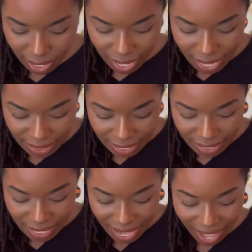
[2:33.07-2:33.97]
And
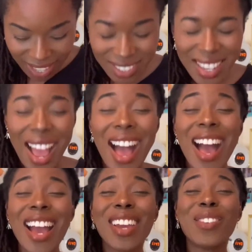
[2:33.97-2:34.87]
then next,
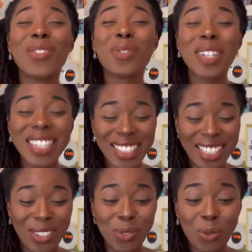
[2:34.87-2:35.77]
I
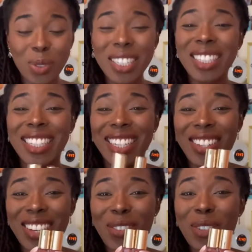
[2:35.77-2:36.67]
really, really
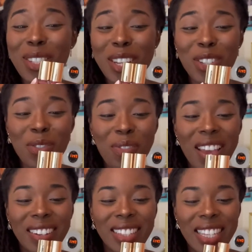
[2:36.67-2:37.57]
was such a
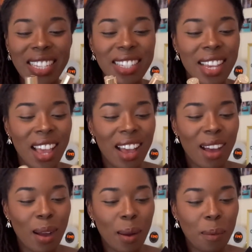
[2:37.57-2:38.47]
fan of these.
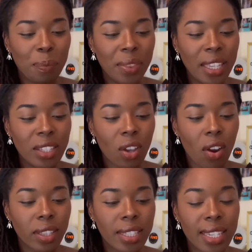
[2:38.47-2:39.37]
Um, these
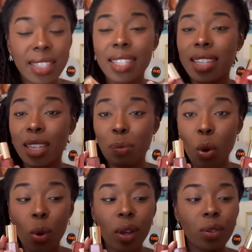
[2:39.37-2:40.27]
are the tinted lip
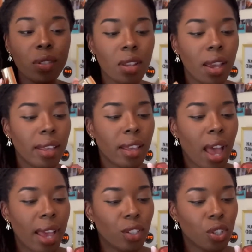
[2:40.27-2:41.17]
oils.
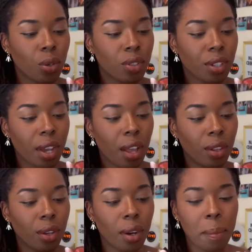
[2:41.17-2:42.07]
I chose the
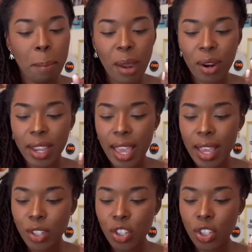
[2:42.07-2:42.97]
color
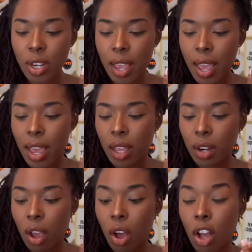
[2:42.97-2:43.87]
Marrakech and
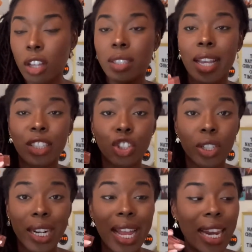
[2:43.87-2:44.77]
Au
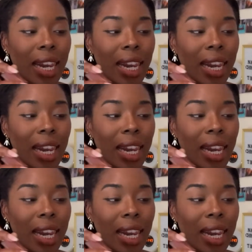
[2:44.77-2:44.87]
Naturel.